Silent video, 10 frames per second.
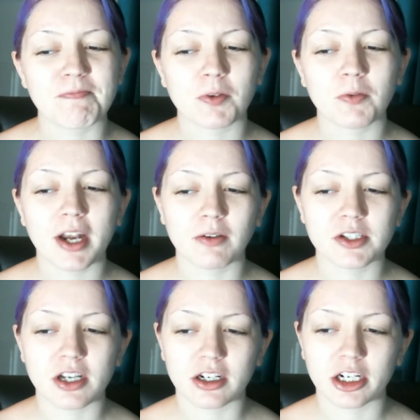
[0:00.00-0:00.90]
When I
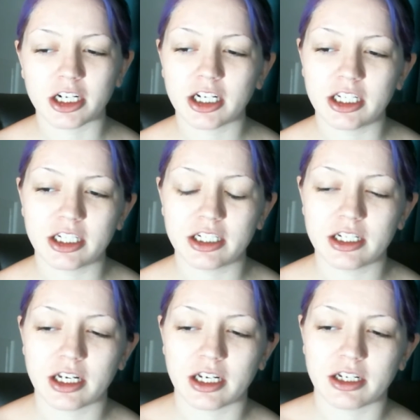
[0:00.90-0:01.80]
was younger
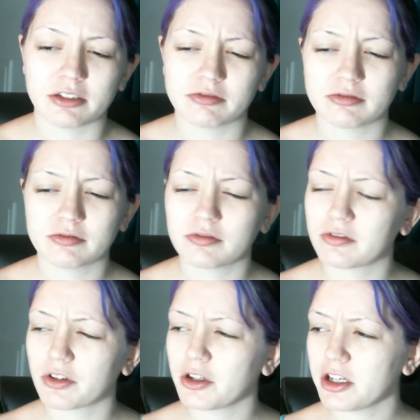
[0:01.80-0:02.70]
in
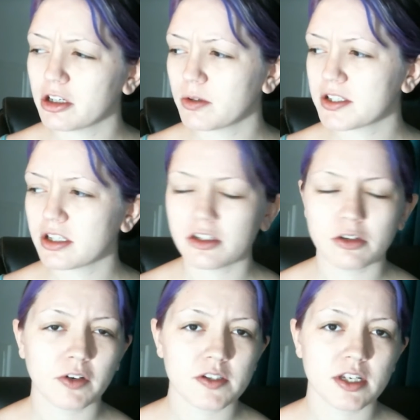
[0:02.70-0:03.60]
third year, was it,
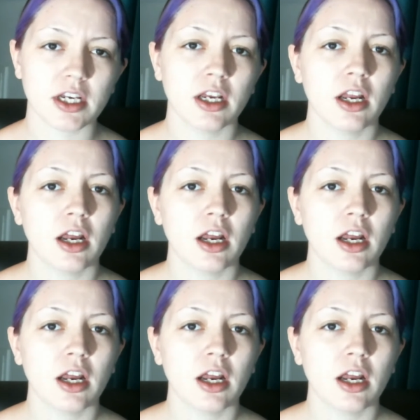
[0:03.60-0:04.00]
university?